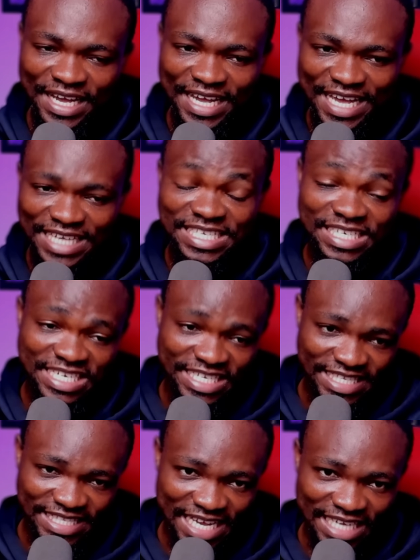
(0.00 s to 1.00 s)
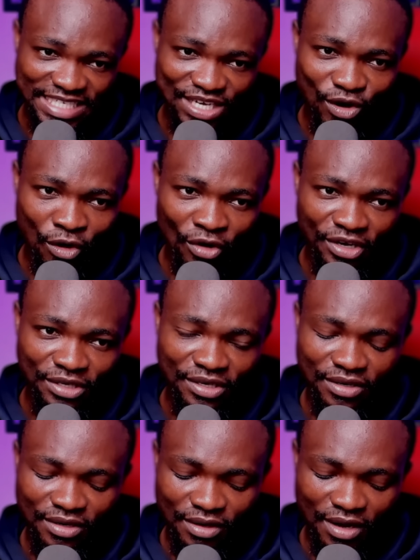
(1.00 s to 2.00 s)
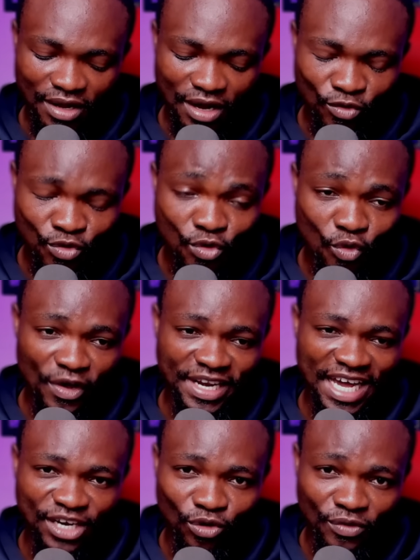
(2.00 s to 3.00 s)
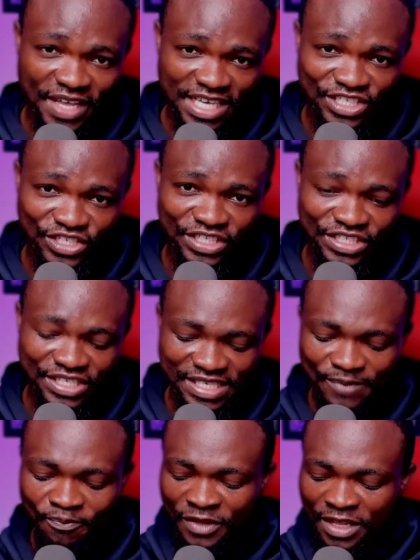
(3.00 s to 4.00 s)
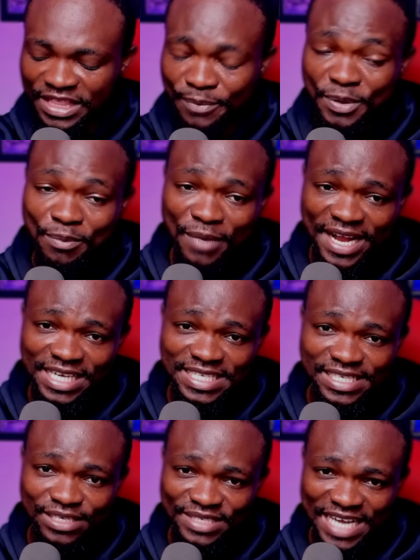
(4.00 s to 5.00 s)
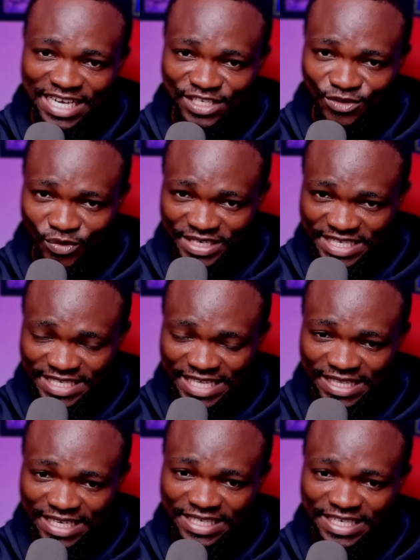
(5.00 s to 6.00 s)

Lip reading: gets listed on KuCoin and other exchanges, the pre-market sales has already started.